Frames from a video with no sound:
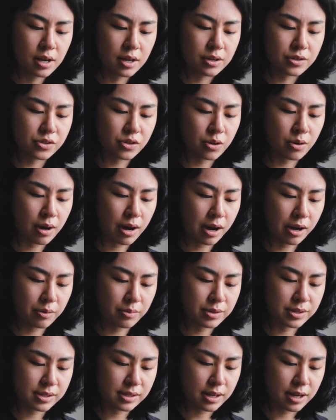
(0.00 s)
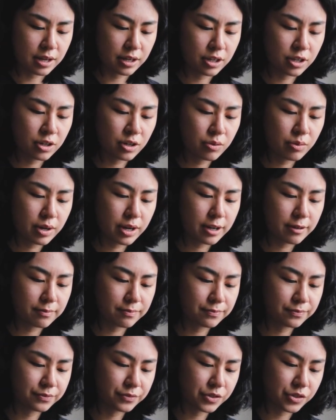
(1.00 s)
So I was like, you know what?
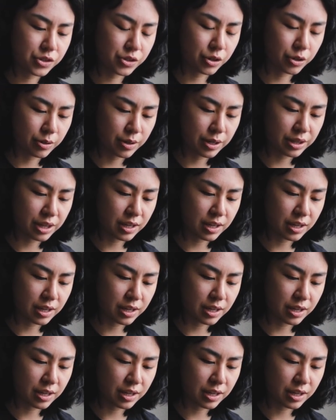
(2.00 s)
Screw it,